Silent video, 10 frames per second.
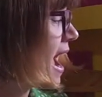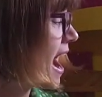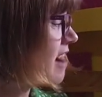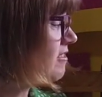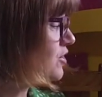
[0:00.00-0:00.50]

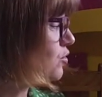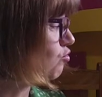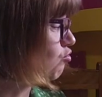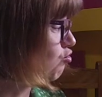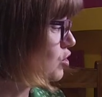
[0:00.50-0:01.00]
Harry
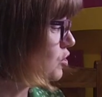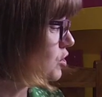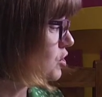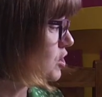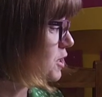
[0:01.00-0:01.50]
stood
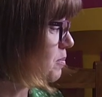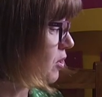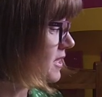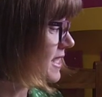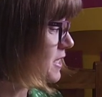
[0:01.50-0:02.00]
rooted to the
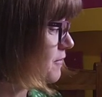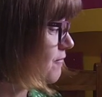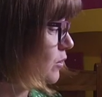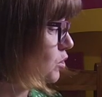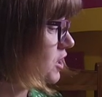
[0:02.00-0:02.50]
spot as
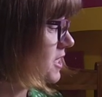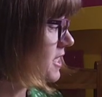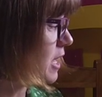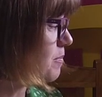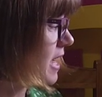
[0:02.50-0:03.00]
Filch and
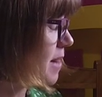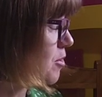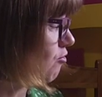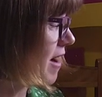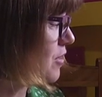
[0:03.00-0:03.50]
Snape came
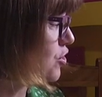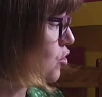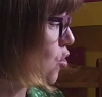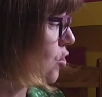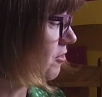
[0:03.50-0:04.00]
around the
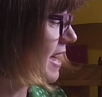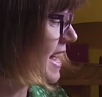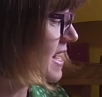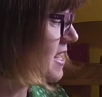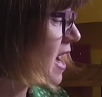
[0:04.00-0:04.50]
corner
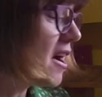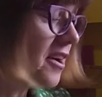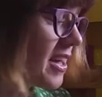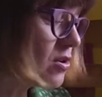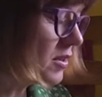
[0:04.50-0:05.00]
ahead.
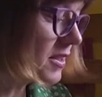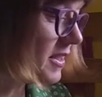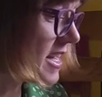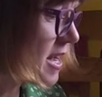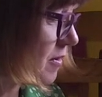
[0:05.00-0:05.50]
They couldn't
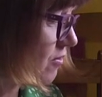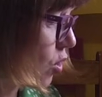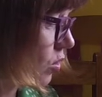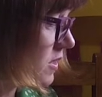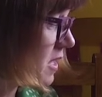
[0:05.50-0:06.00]
see him, of
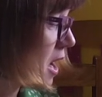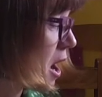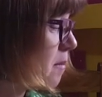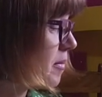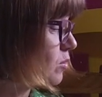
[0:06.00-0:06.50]
course,
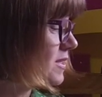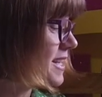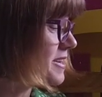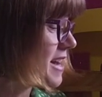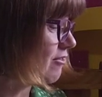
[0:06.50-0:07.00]
but it was a
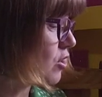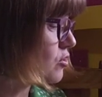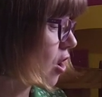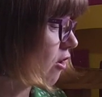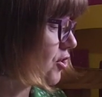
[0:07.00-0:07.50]
narrow
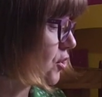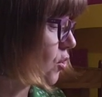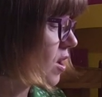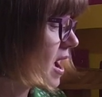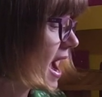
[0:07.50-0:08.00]

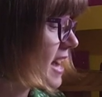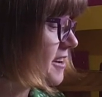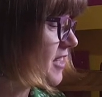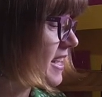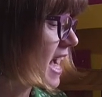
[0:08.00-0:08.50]
corridor, and
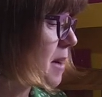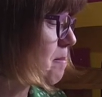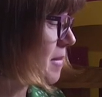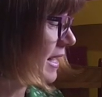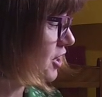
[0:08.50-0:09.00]
if they
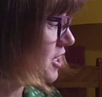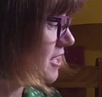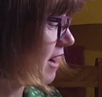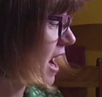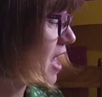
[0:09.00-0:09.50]
came much
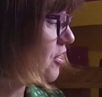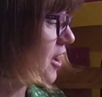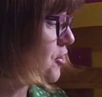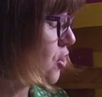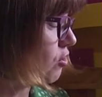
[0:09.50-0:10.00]
nearer,
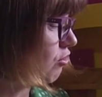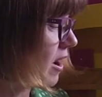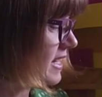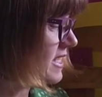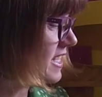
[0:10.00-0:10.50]
they'd knock
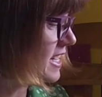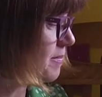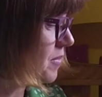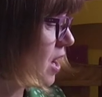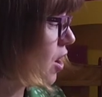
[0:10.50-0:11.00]
right into him.